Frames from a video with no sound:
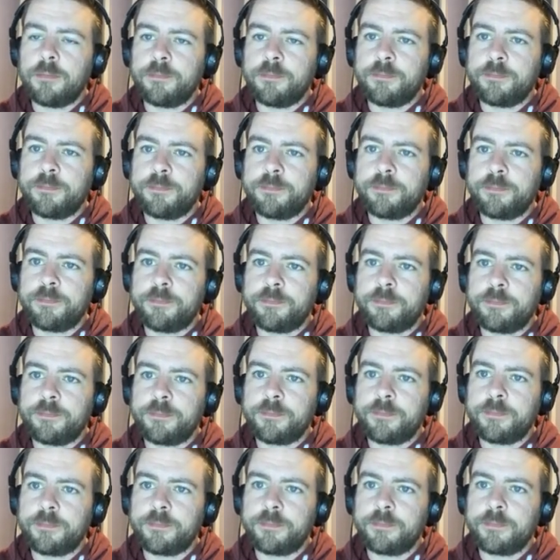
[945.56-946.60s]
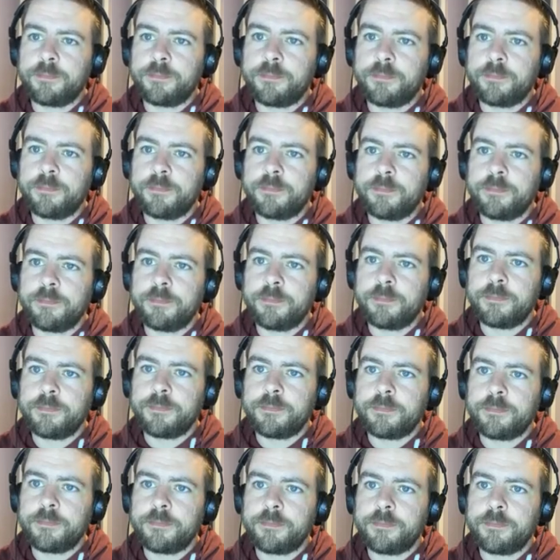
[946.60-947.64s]

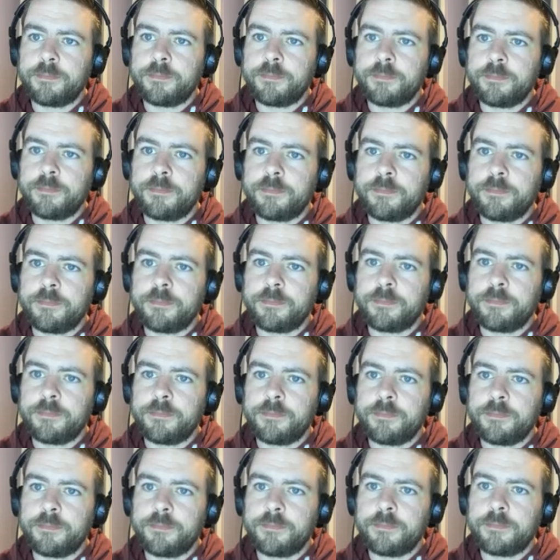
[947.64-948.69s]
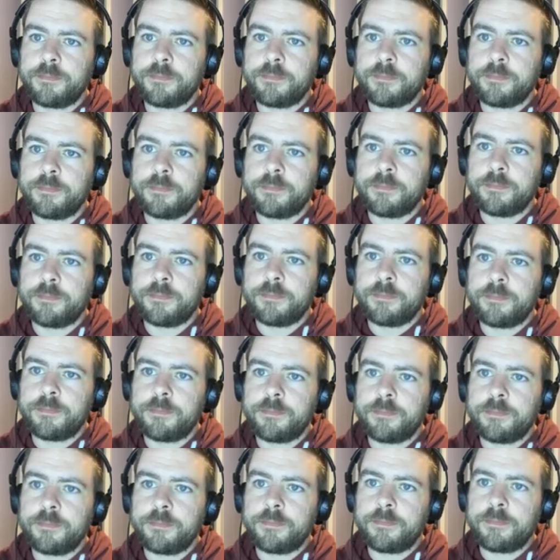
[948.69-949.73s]

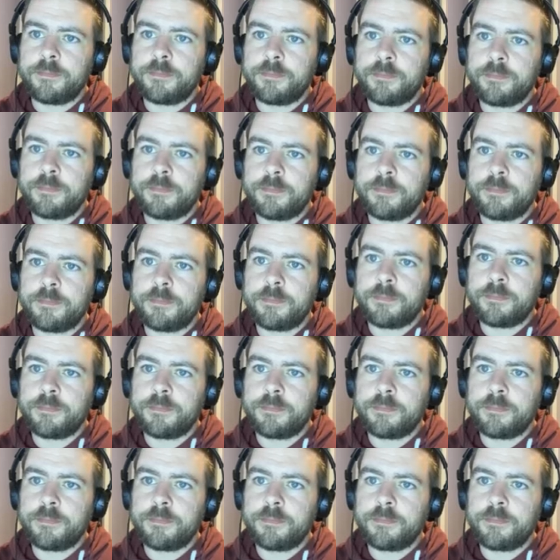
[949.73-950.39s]
The person shown says nothing.